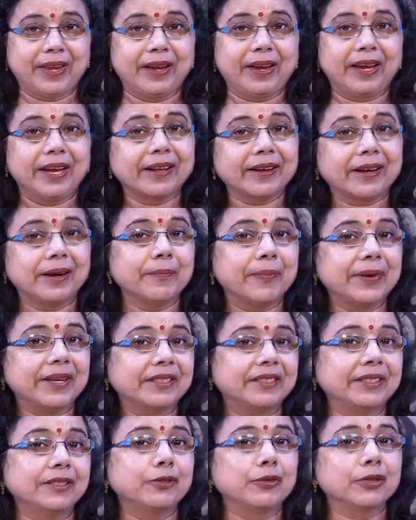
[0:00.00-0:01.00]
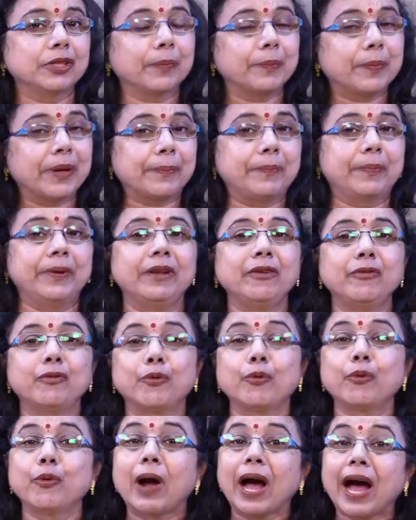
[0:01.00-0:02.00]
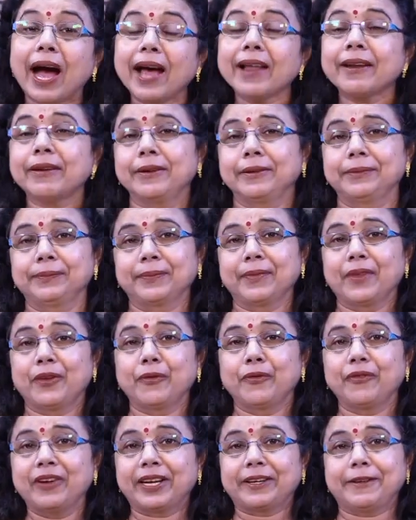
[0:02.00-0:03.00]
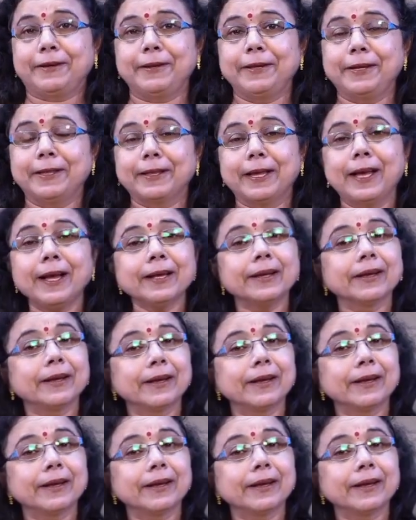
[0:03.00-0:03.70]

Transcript: in comparison to the people who are working in the